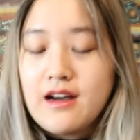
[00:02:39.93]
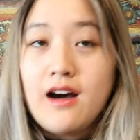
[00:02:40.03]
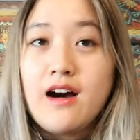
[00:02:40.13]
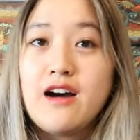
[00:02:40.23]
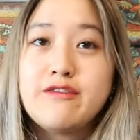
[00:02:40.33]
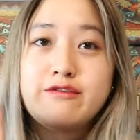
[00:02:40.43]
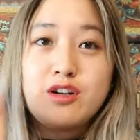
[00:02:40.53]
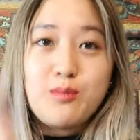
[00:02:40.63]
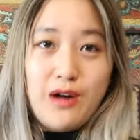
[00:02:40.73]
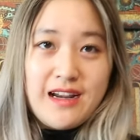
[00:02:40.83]
uh, for
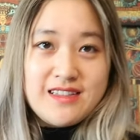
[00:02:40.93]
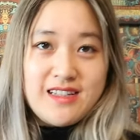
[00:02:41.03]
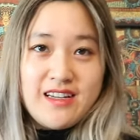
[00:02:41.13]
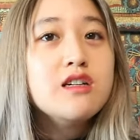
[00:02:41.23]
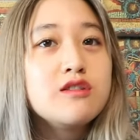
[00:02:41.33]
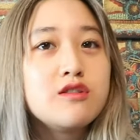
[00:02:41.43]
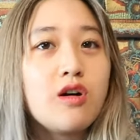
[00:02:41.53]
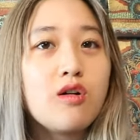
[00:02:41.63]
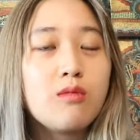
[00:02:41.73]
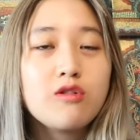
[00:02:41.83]
pricing
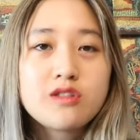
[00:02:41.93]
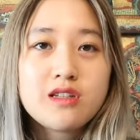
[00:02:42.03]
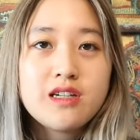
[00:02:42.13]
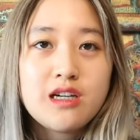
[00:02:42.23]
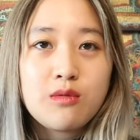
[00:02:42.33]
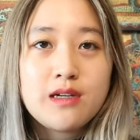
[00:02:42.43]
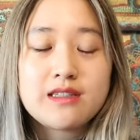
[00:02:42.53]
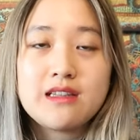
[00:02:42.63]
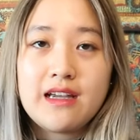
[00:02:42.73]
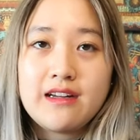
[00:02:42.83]
so mostly it
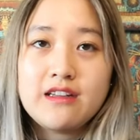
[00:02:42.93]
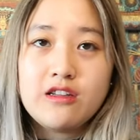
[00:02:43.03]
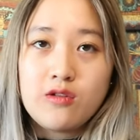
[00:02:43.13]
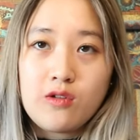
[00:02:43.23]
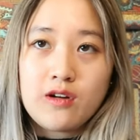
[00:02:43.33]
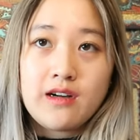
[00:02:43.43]
was Lady Dior